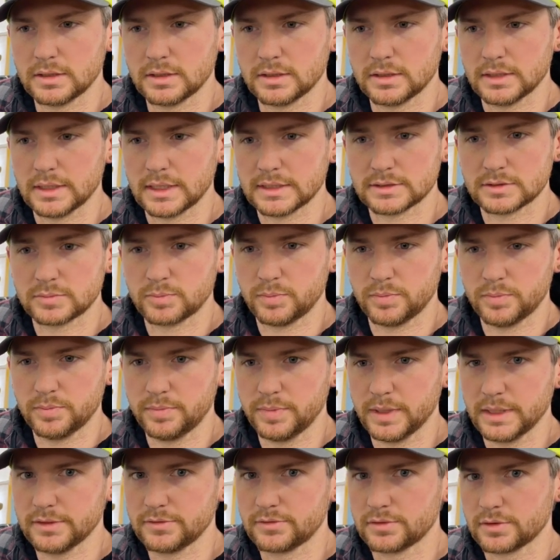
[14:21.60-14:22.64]
that's
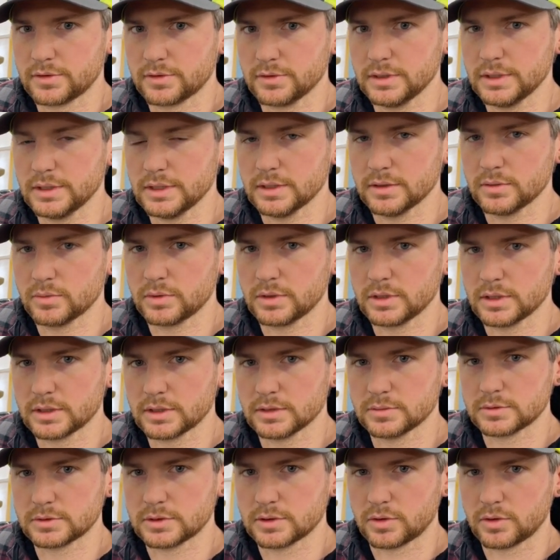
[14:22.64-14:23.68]
basically it. When it
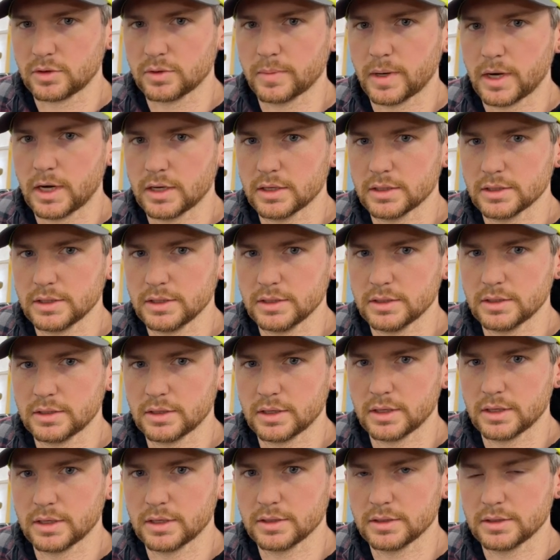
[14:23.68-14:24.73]
comes to Chromoly,
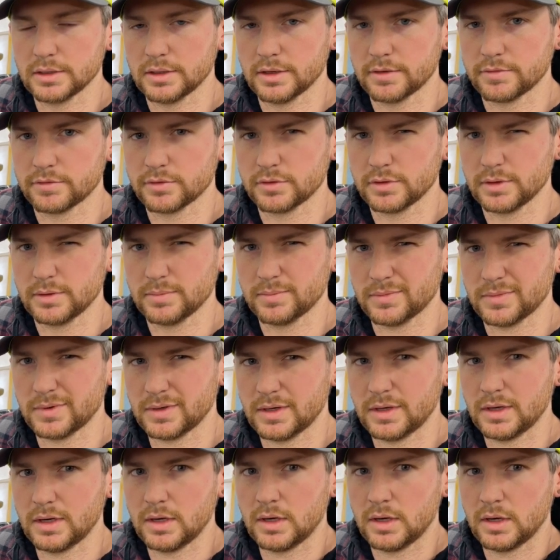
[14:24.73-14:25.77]
you definitely
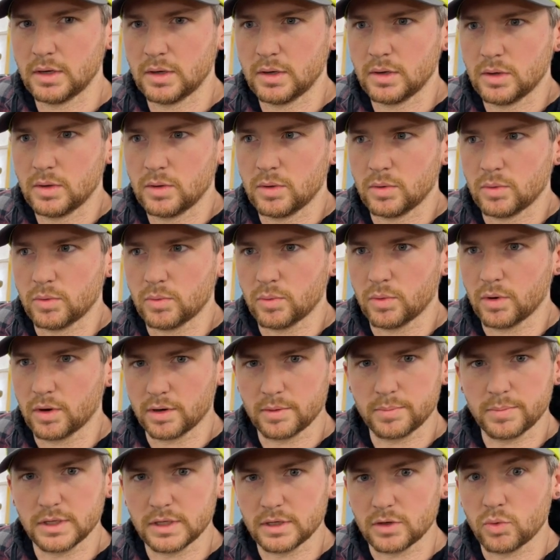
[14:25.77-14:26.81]
want to
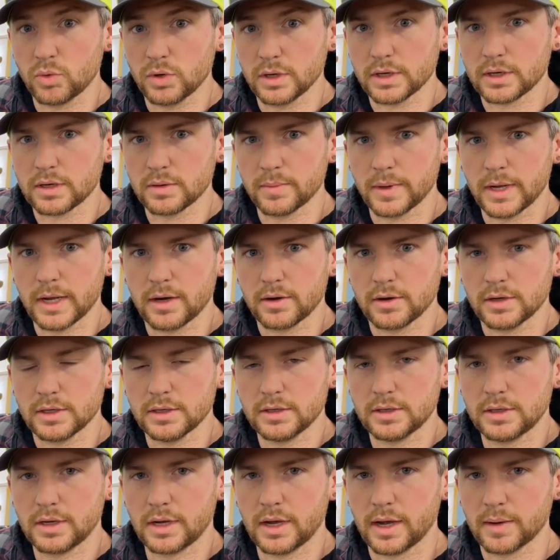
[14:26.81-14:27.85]
be quick about it.
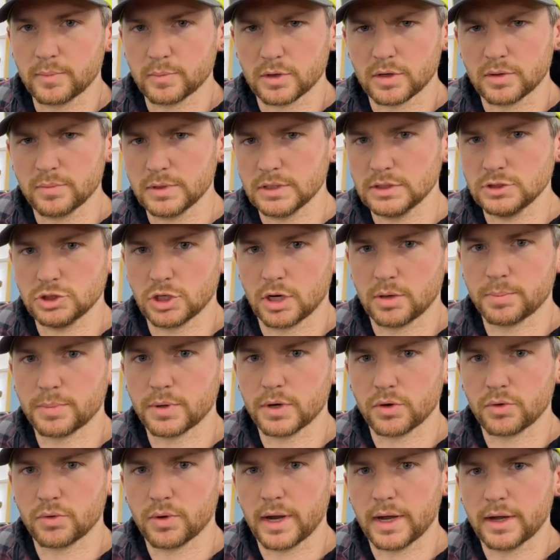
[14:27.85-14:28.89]
I'm going to be jumping
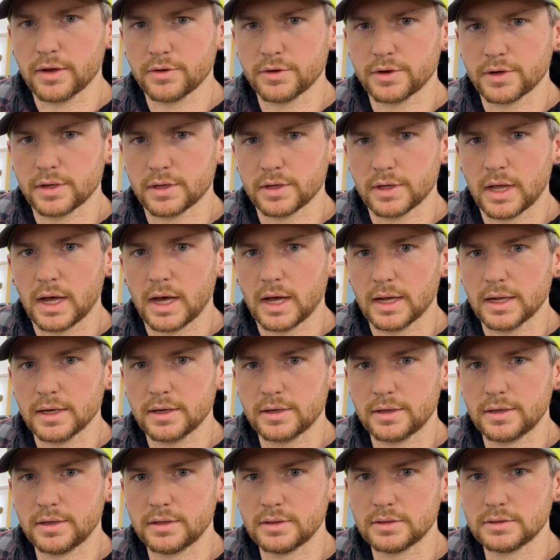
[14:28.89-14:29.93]
around a lot
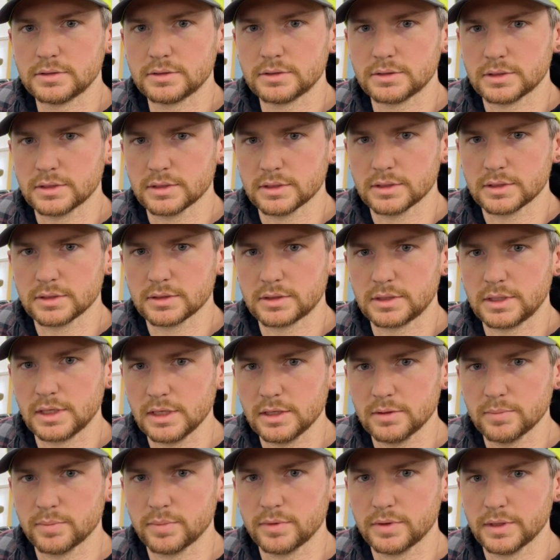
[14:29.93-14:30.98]
to
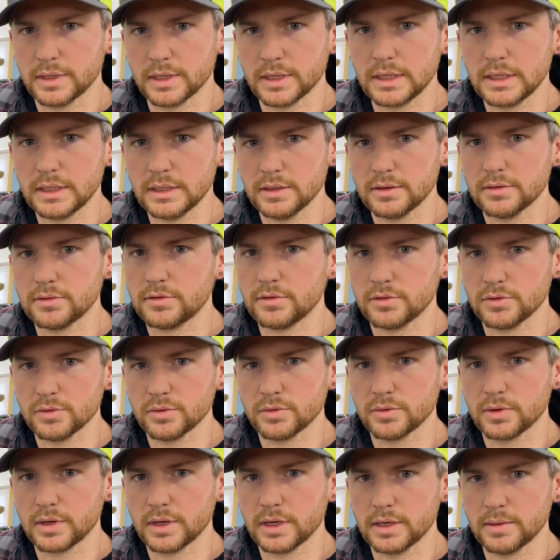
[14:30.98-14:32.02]
keep the heat
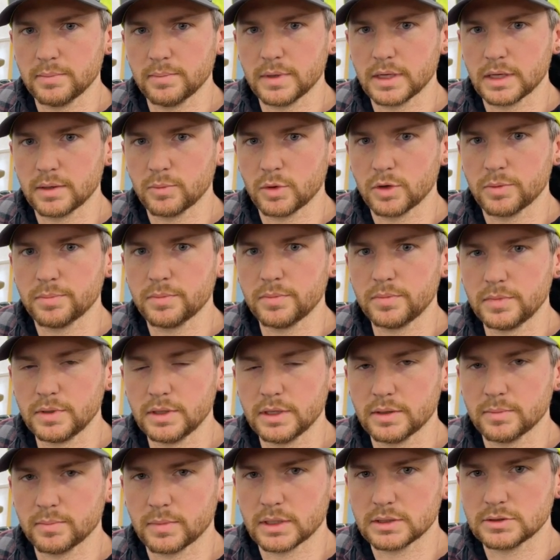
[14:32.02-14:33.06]
to a minimum
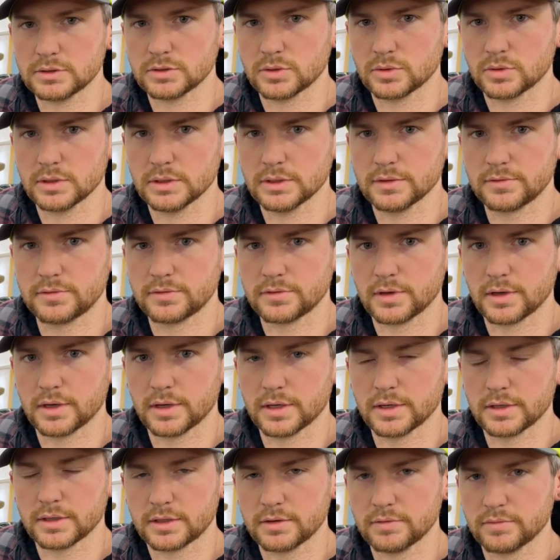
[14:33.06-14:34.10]
in my joints,
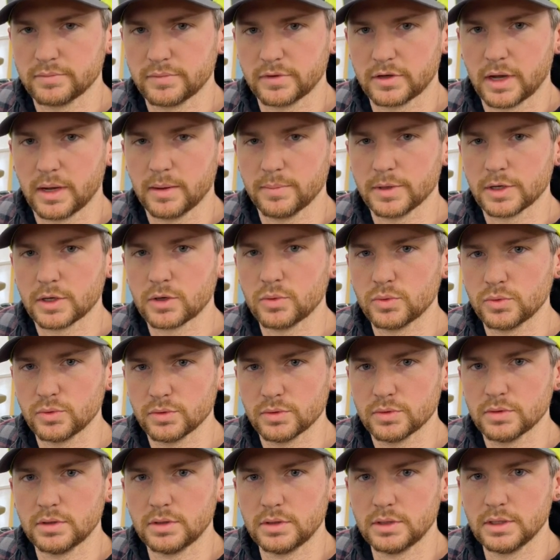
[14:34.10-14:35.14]
give them time to
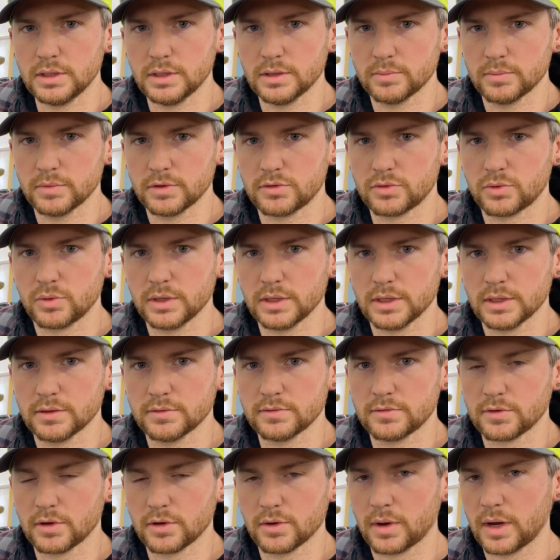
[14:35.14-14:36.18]
cool in between.
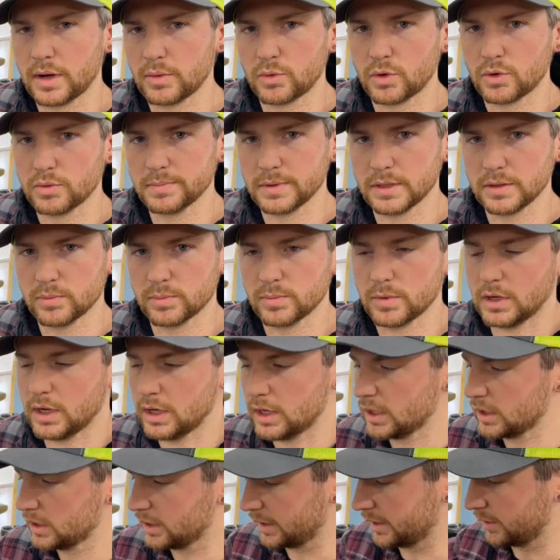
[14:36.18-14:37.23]
So I won't be
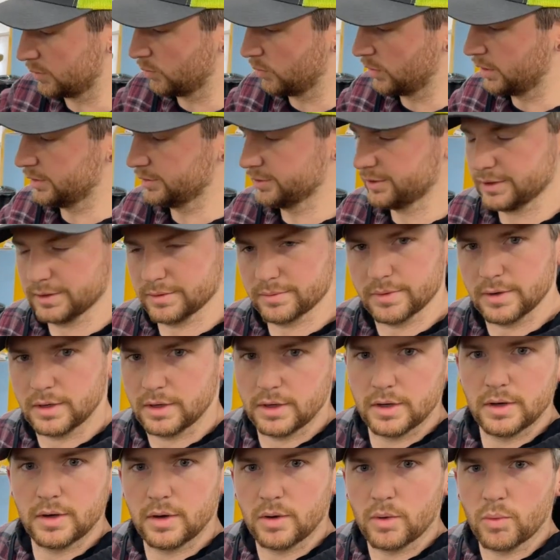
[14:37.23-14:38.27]
like welding
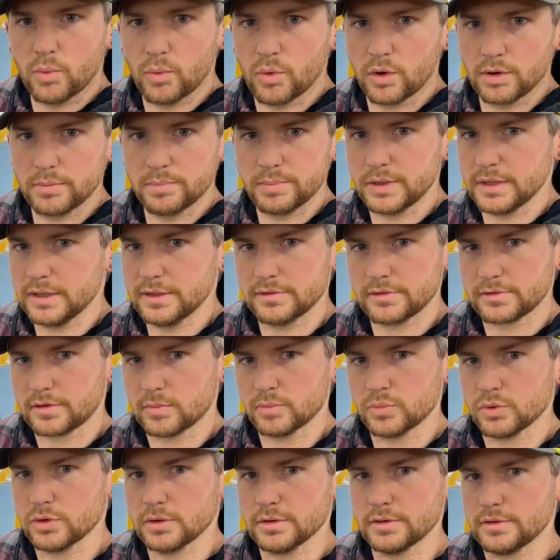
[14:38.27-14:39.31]
one piece
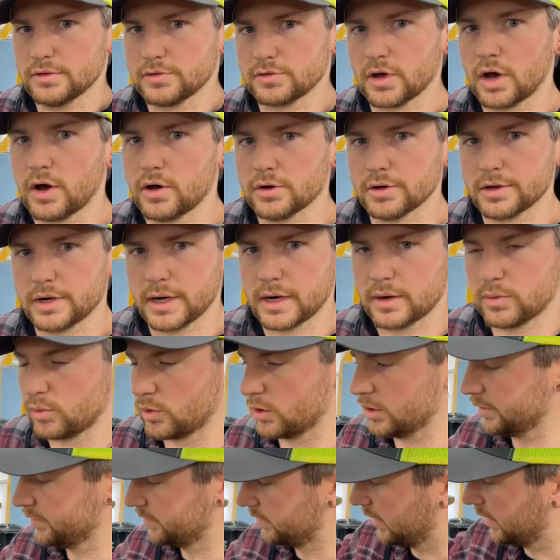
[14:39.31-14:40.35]
completely solid at
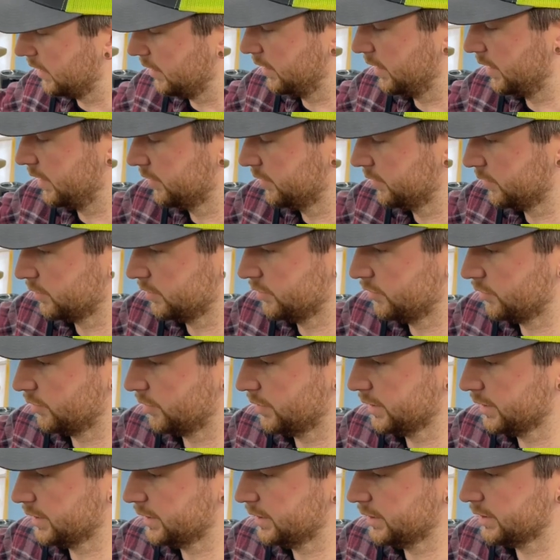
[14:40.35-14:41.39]
once. I'll do a
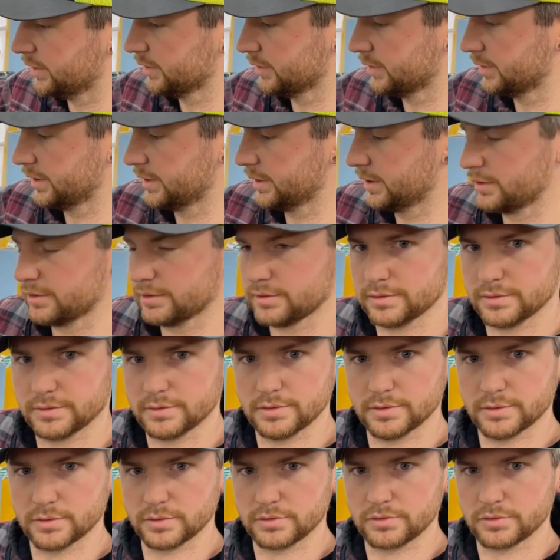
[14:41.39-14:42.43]
joint here, then I'll
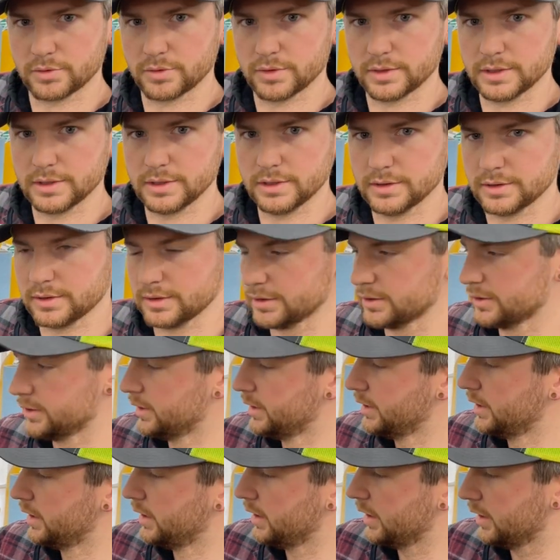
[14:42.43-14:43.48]
do a joint here,
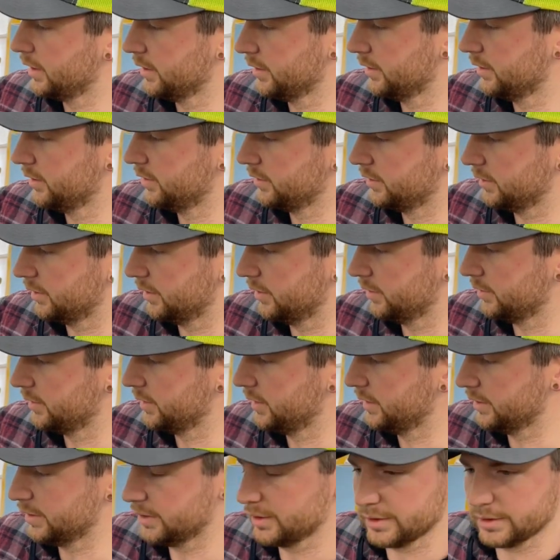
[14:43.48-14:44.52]
you know,
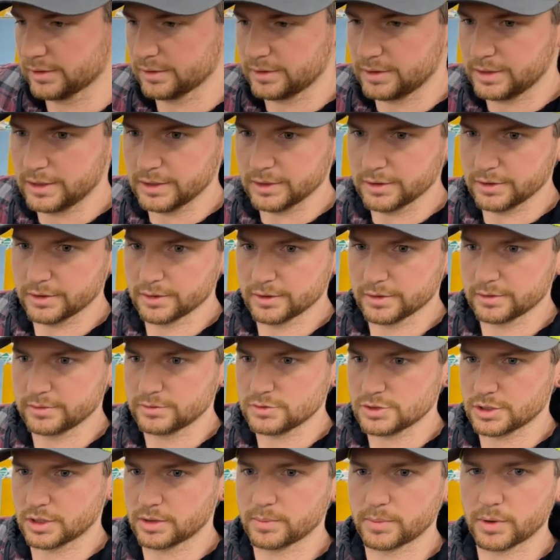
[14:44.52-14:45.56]
here,
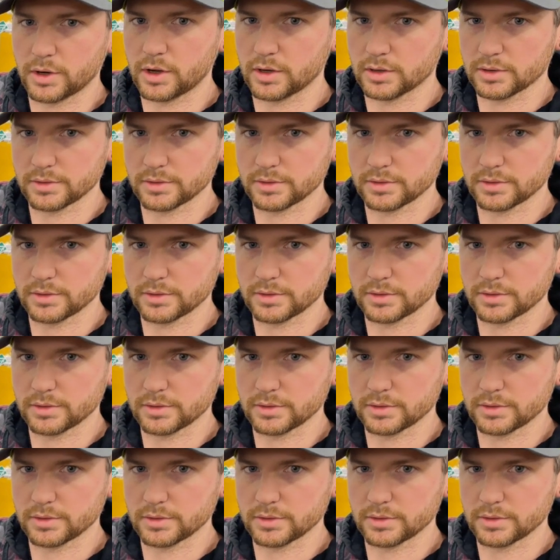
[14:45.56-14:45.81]
jump all